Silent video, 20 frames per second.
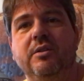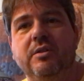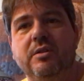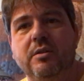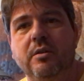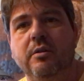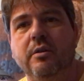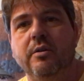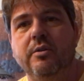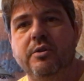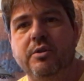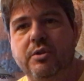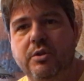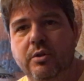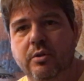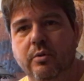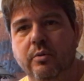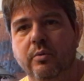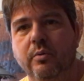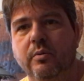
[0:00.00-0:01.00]
search
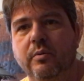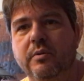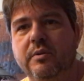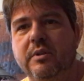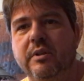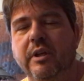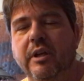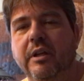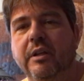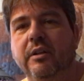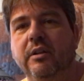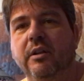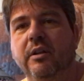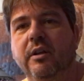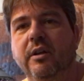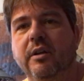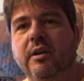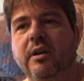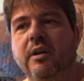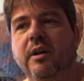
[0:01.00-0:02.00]
tools and
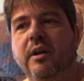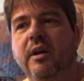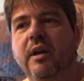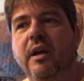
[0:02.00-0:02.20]
look